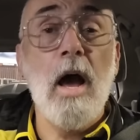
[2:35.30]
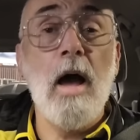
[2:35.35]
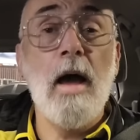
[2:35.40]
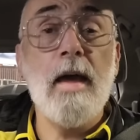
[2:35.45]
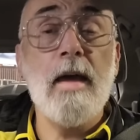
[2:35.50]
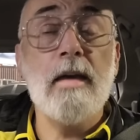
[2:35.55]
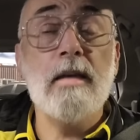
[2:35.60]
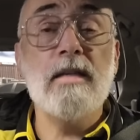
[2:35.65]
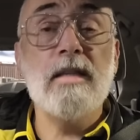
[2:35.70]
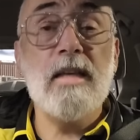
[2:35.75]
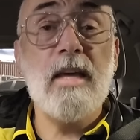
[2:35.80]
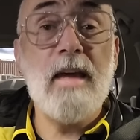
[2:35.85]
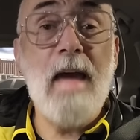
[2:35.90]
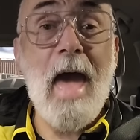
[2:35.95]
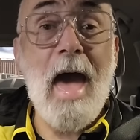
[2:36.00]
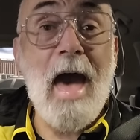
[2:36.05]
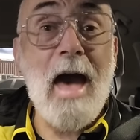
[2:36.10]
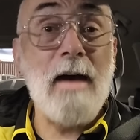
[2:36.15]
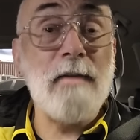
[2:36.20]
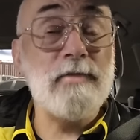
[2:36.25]
uh, is the
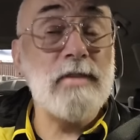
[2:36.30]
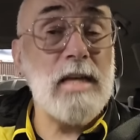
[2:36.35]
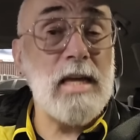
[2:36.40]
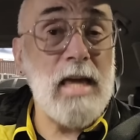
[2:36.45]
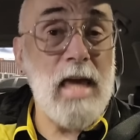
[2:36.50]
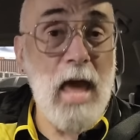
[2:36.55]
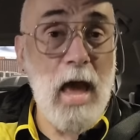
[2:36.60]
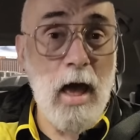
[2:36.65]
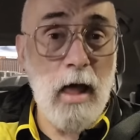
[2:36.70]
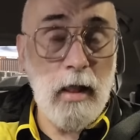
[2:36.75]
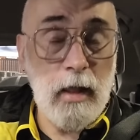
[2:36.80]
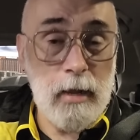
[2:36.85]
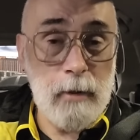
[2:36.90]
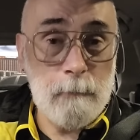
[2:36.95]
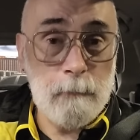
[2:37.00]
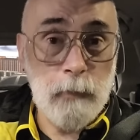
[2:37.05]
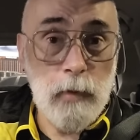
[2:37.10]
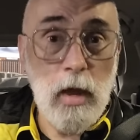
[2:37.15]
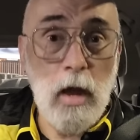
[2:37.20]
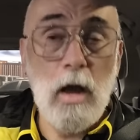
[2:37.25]
aft
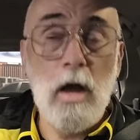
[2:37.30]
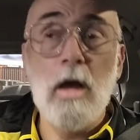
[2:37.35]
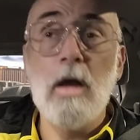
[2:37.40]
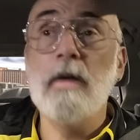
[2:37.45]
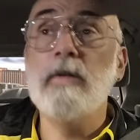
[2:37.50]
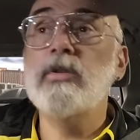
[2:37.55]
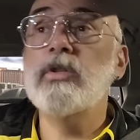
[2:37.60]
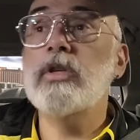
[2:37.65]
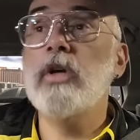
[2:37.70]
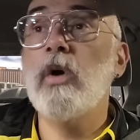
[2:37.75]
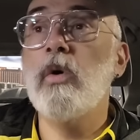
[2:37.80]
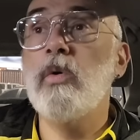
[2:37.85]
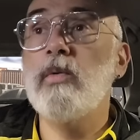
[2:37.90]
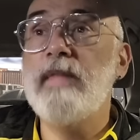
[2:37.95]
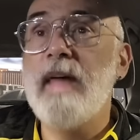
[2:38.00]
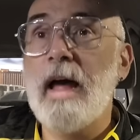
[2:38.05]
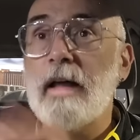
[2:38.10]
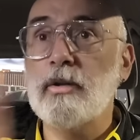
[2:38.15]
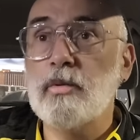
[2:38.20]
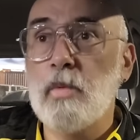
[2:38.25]
galley. Uh, so
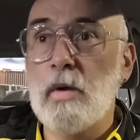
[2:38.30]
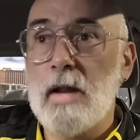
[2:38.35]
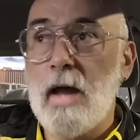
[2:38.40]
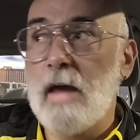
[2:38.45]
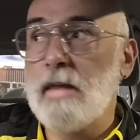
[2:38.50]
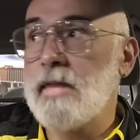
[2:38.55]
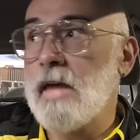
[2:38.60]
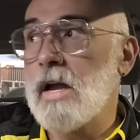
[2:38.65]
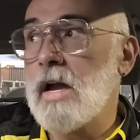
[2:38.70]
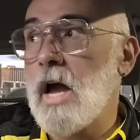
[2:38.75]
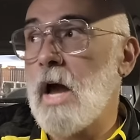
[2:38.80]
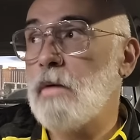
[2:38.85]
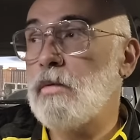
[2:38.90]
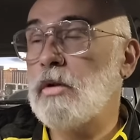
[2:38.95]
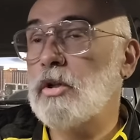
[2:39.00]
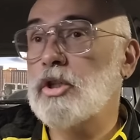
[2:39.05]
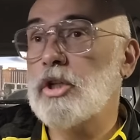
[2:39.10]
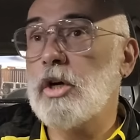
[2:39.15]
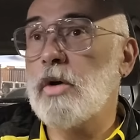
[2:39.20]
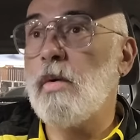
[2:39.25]
that's what I think I
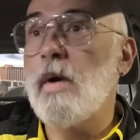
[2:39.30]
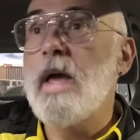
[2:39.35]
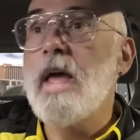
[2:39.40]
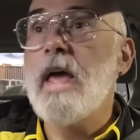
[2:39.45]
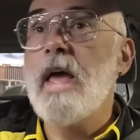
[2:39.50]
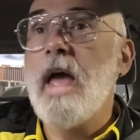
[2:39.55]
will do.